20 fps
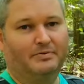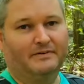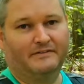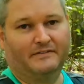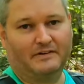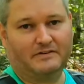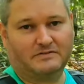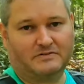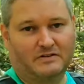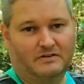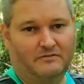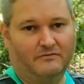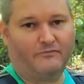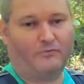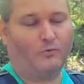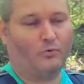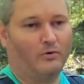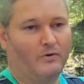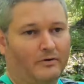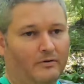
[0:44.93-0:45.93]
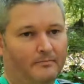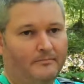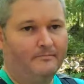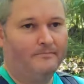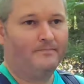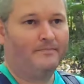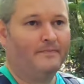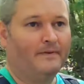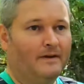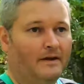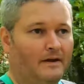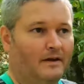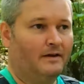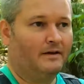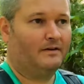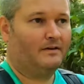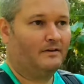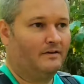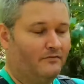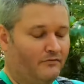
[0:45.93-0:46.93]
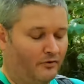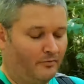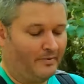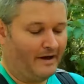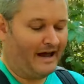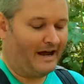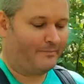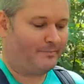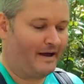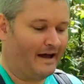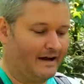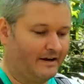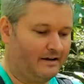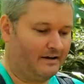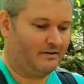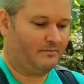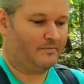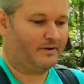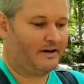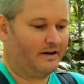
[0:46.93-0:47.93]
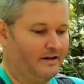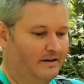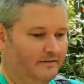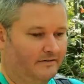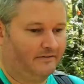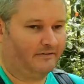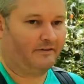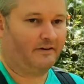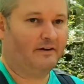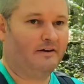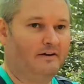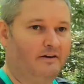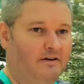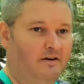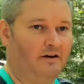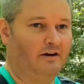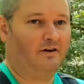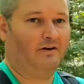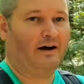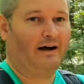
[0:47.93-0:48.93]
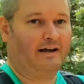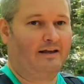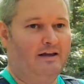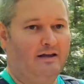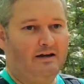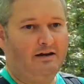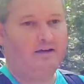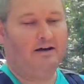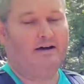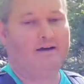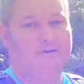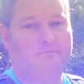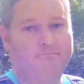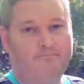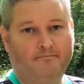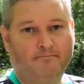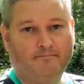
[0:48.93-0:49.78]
position for for backpacking because you know I can uh,